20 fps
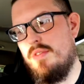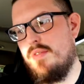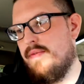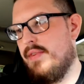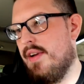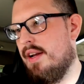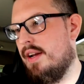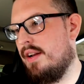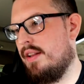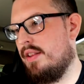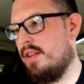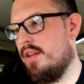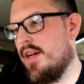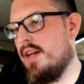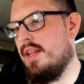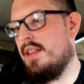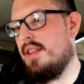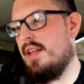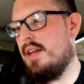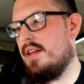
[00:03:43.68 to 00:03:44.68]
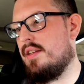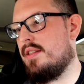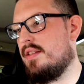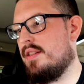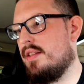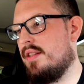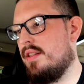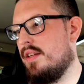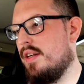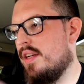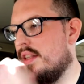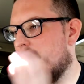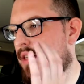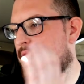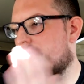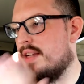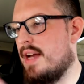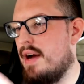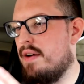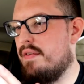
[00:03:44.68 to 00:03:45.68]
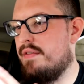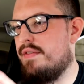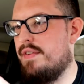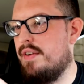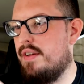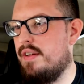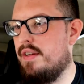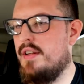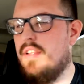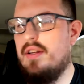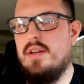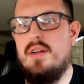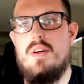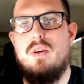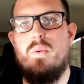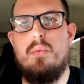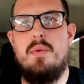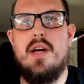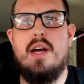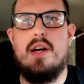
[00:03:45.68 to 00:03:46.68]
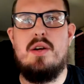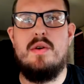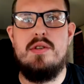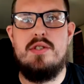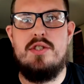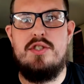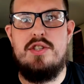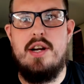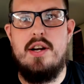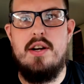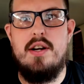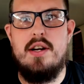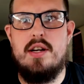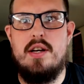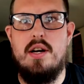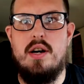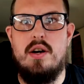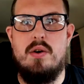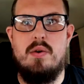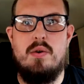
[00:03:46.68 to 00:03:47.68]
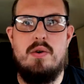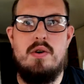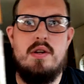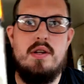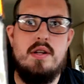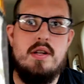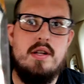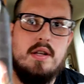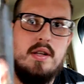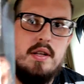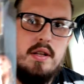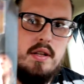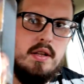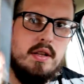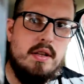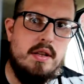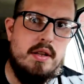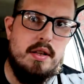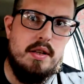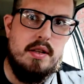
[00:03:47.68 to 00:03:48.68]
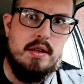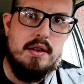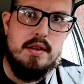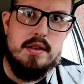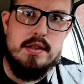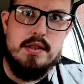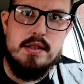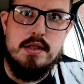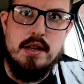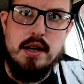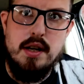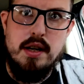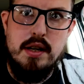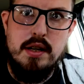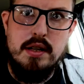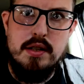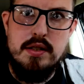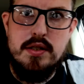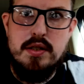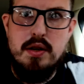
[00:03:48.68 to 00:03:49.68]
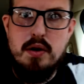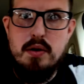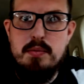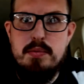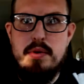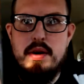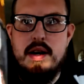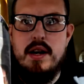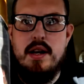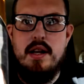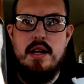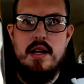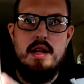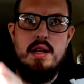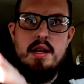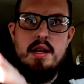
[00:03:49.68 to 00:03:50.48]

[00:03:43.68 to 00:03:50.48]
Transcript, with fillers: man, look at this. Look at this outfit. We got Chris Jericho. The sun is so bright.